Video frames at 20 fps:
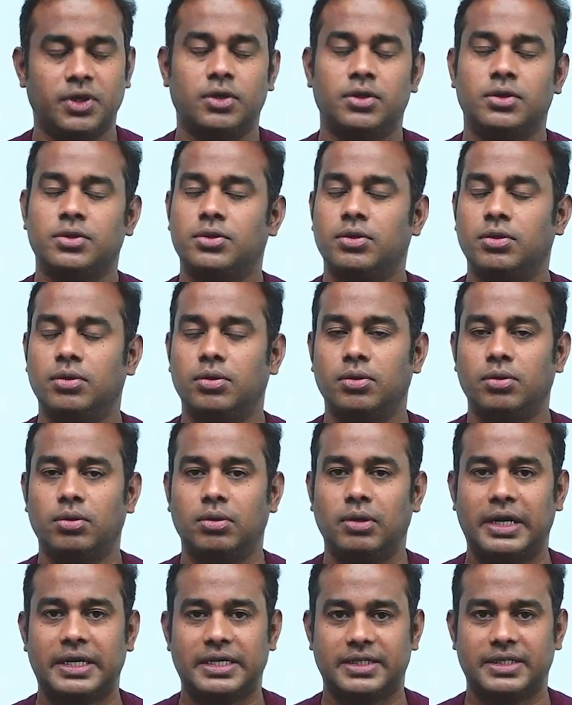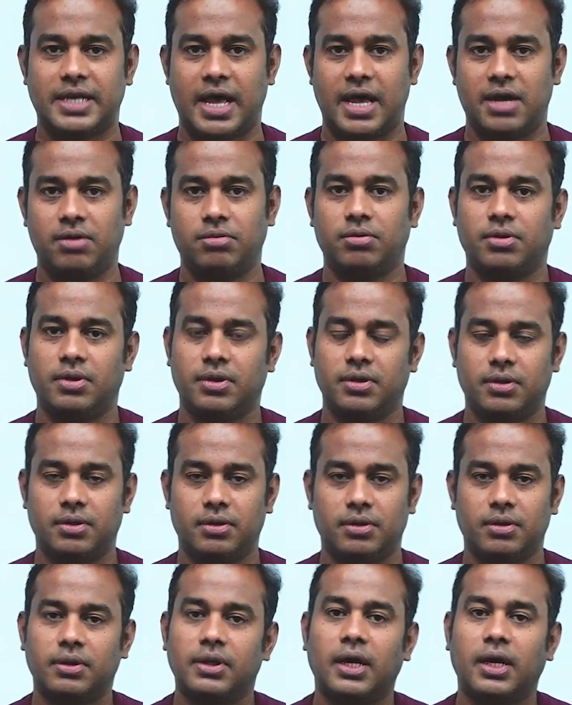So let us have
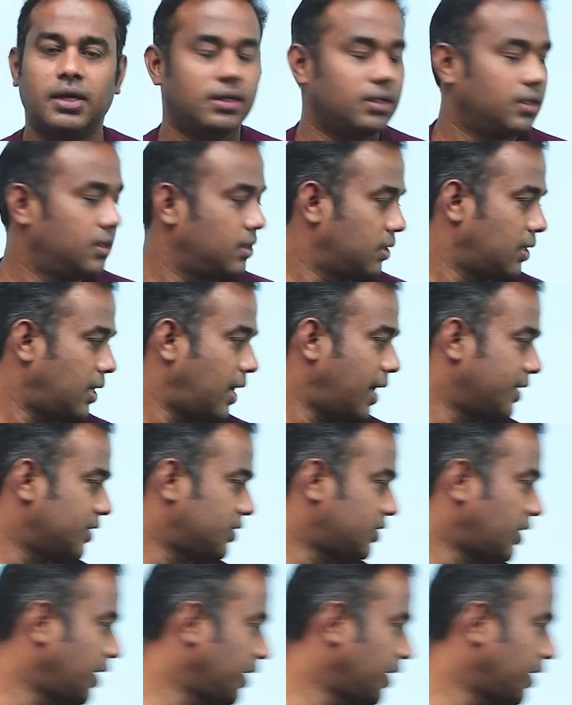the understanding